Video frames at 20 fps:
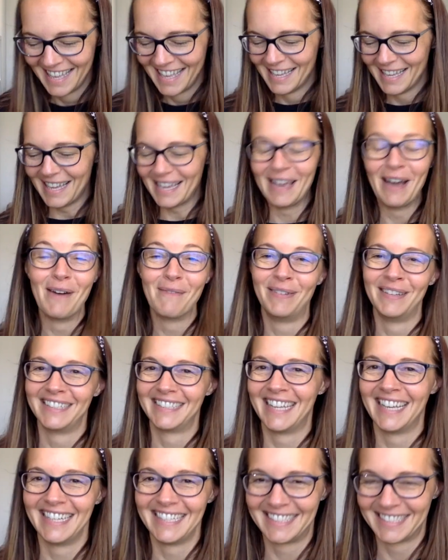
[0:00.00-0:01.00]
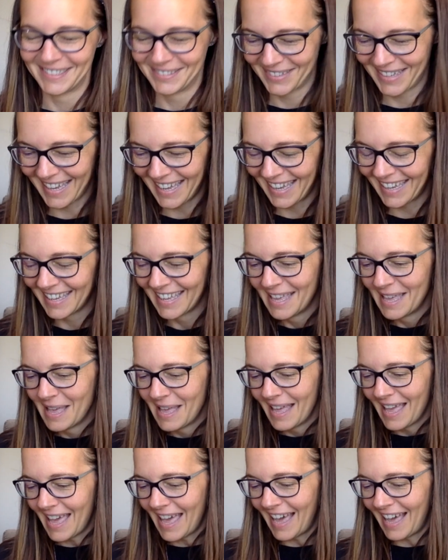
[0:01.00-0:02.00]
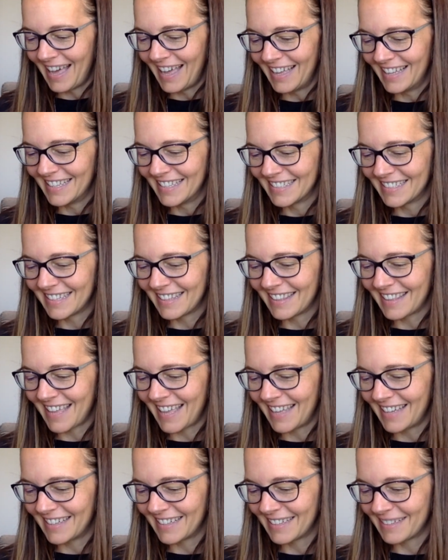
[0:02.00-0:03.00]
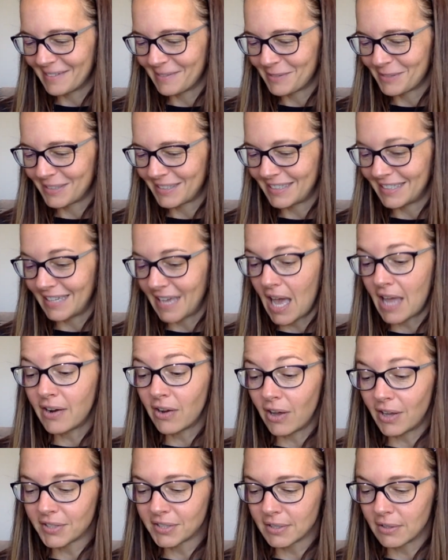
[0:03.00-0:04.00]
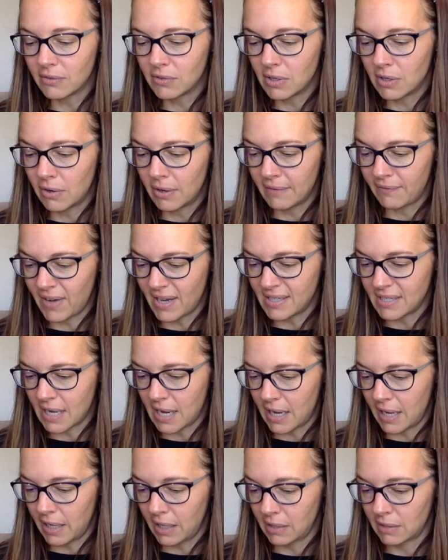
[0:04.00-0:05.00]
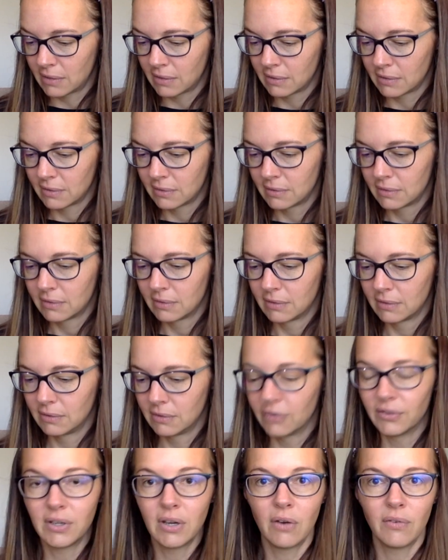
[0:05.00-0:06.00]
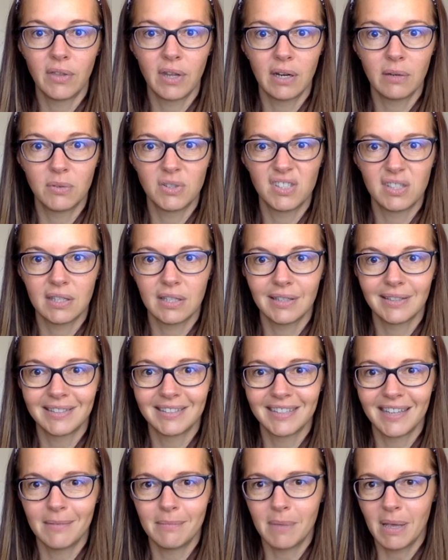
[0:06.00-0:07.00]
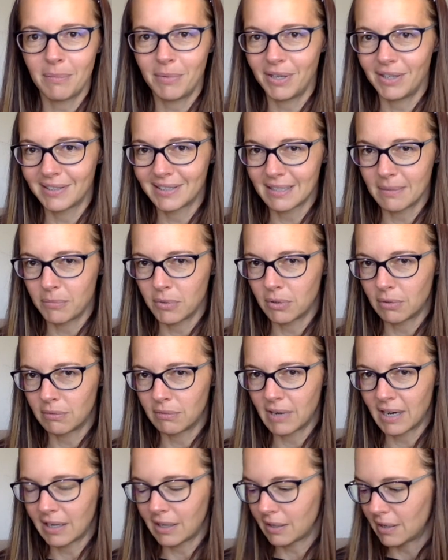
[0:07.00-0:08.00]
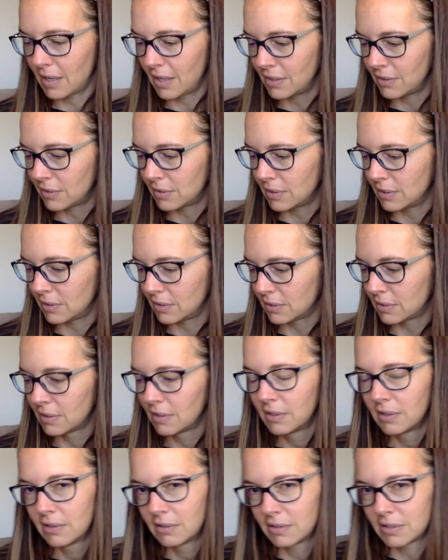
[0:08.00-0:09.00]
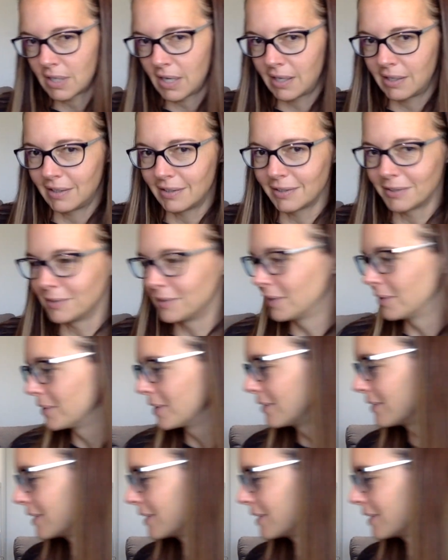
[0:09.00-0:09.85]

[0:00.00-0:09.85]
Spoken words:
I hope it tastes okay. And then we'll see. And also, if I die, you'll know that it was this, and maybe someone will recognize this tiny little logo